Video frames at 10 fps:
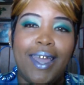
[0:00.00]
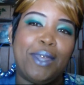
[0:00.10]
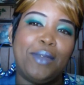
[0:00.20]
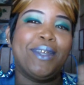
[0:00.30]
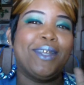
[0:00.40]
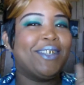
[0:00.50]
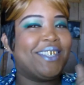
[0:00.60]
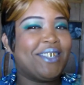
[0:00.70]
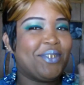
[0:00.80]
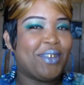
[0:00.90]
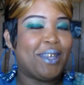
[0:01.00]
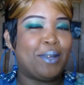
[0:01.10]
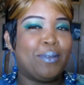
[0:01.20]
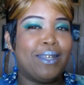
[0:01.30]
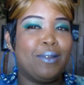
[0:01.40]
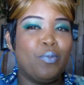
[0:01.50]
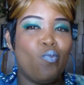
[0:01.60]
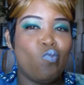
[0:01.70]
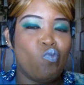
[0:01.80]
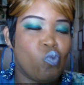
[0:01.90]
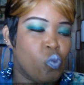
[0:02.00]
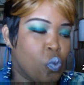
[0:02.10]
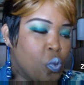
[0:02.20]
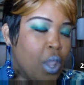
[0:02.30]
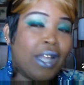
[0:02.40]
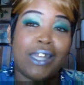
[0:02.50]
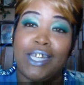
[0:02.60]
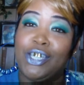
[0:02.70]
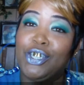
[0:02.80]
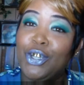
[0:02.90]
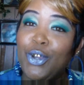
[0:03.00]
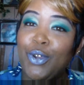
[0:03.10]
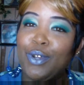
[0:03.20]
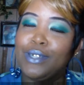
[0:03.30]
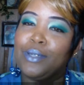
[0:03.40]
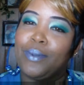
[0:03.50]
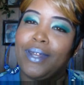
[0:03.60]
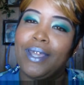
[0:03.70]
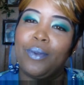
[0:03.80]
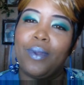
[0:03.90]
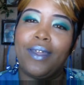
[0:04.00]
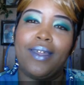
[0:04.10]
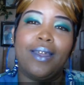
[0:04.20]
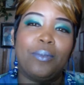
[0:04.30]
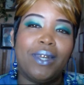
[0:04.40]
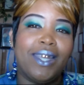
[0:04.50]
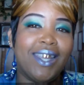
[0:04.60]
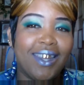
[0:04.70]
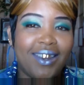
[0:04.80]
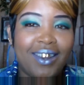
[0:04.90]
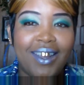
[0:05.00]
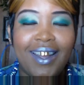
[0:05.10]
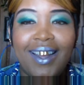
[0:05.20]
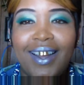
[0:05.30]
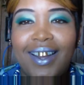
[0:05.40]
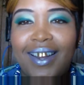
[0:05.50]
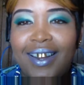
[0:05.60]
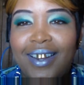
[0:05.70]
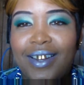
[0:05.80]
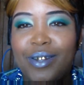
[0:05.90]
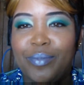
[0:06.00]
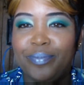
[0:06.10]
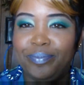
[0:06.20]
Hey, my YouTube family. This your girl, Tony Klein, coming here. Um,